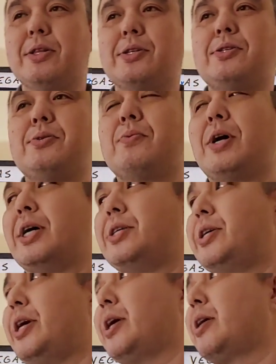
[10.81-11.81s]
this is where I
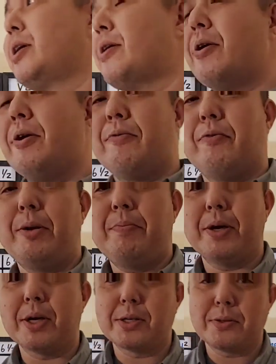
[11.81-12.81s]
take free
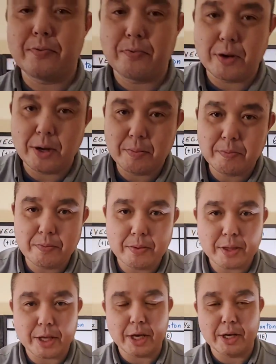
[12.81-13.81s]
picks from
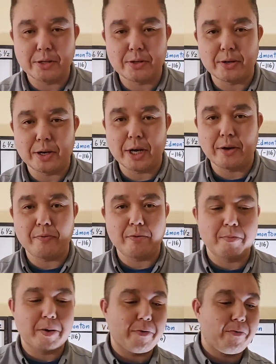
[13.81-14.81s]
the internet
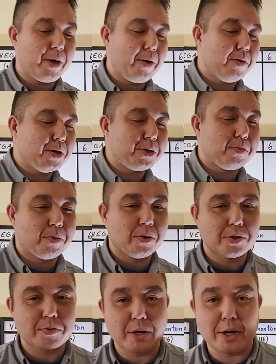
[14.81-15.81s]
from my favorite
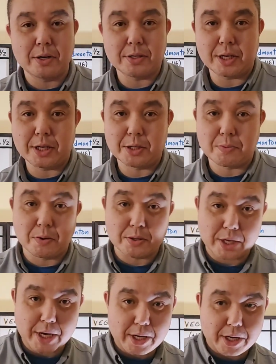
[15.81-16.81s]
sports writers and sports
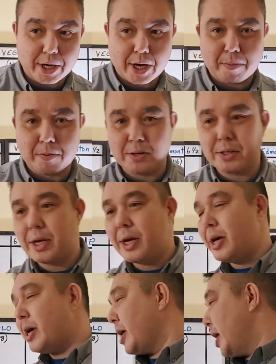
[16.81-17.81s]
handicappers
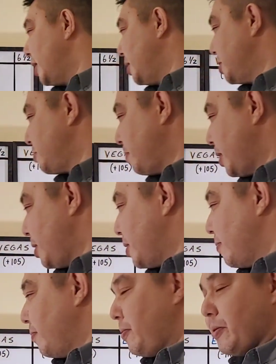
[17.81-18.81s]
and display
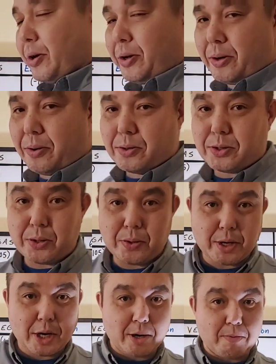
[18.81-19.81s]
them for you so you
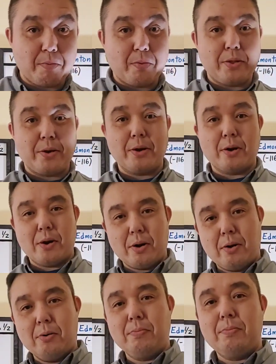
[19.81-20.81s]
can come up with your
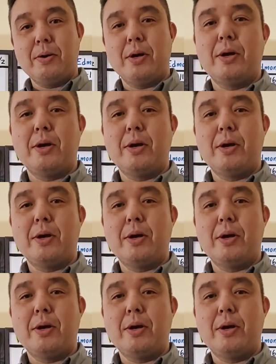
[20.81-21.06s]
own